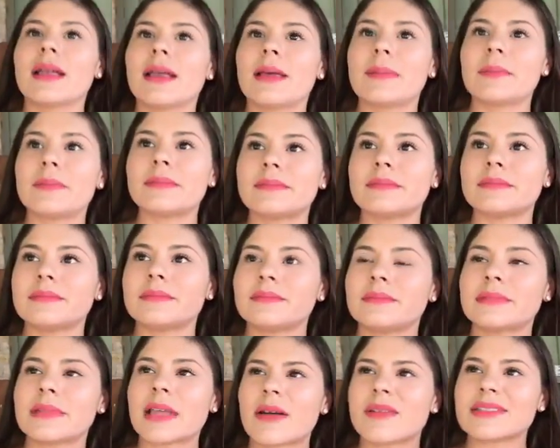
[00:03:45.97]
And
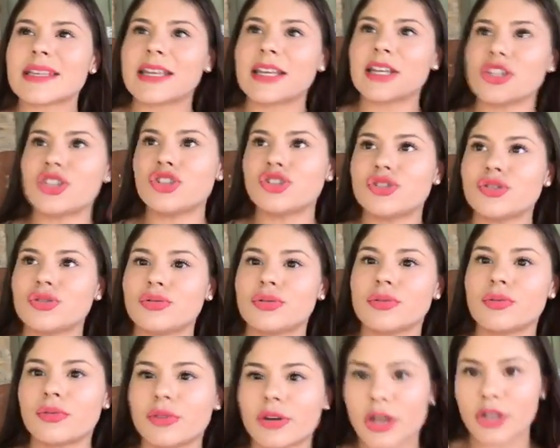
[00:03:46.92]
that was, like, in
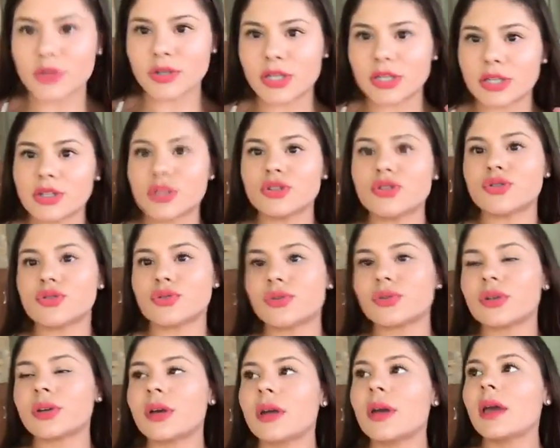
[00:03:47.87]
June. We graduated in
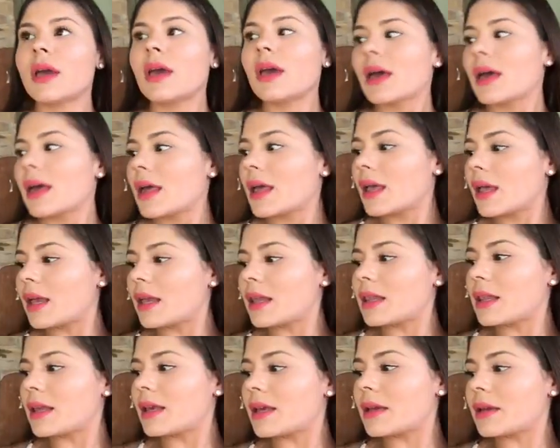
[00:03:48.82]
June.
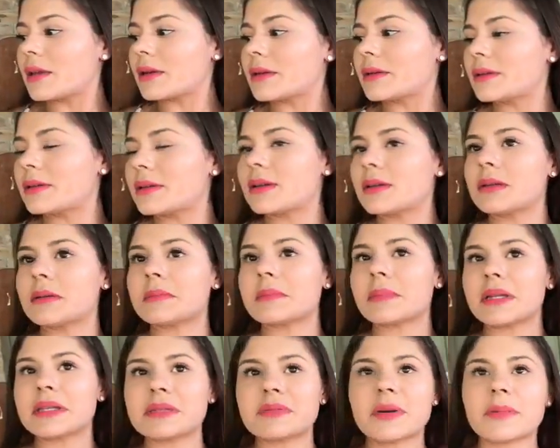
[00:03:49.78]
And then
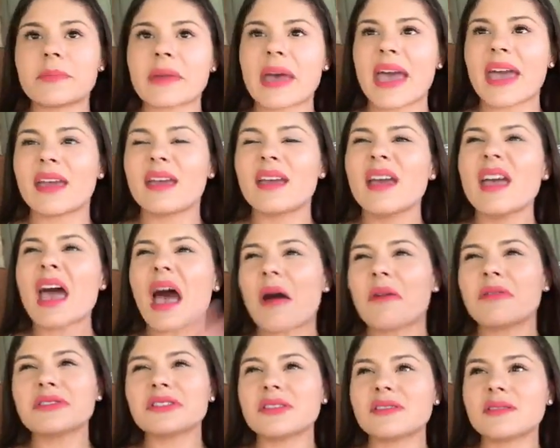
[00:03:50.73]
months went by.
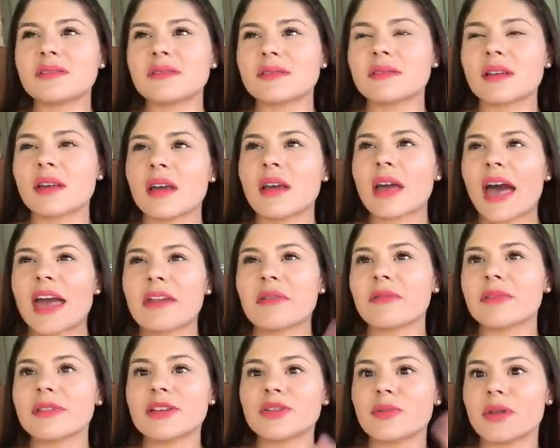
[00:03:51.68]
I
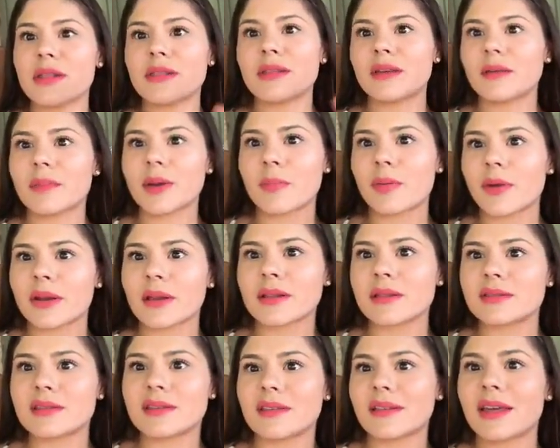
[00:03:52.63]
didn't really do anything in my
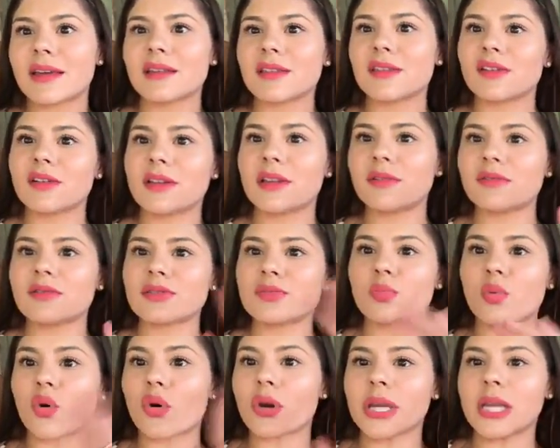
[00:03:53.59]
pregnancy. Like, literally it was
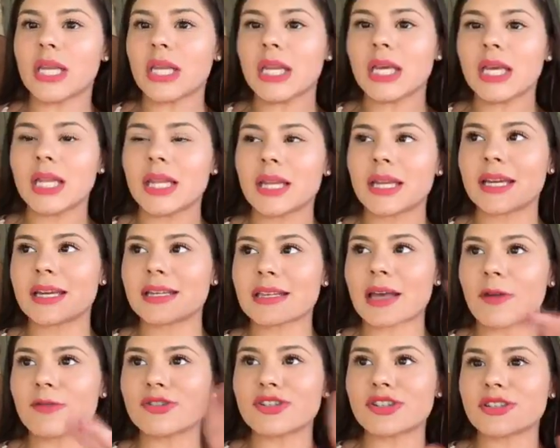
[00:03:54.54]
boring because
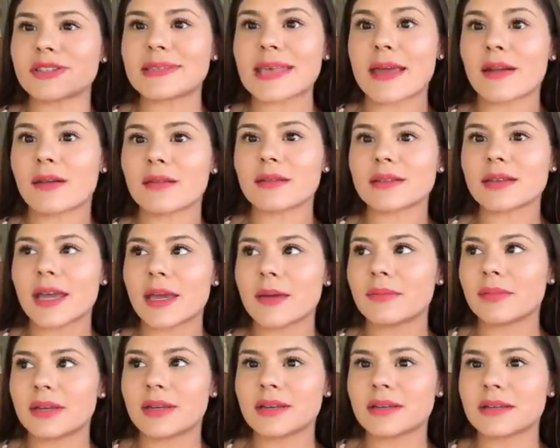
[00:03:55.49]
I was just sad all the
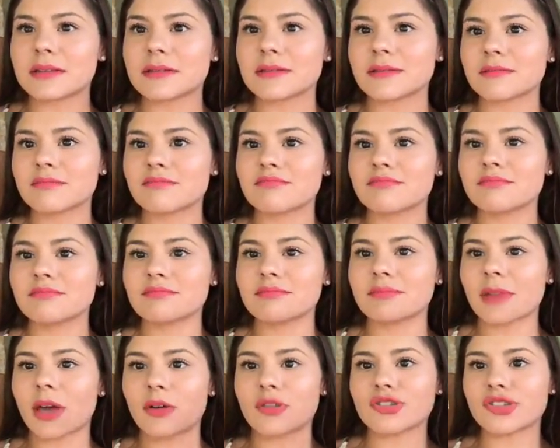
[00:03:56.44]
time because
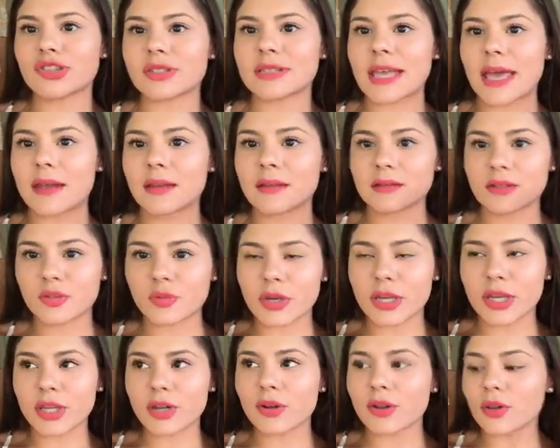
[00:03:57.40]
I was just sad.
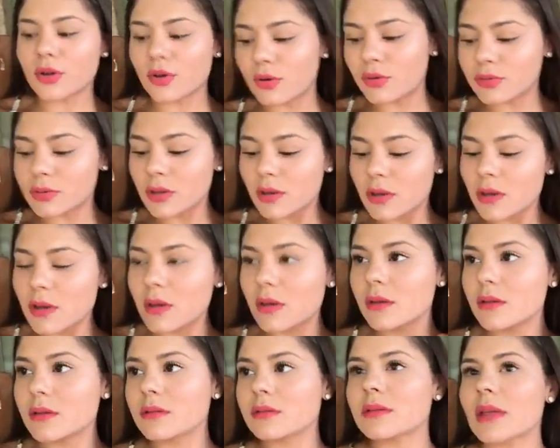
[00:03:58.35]
Doing it alone,
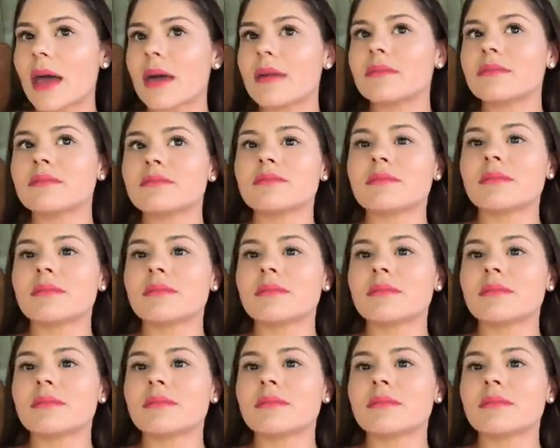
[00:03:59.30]
not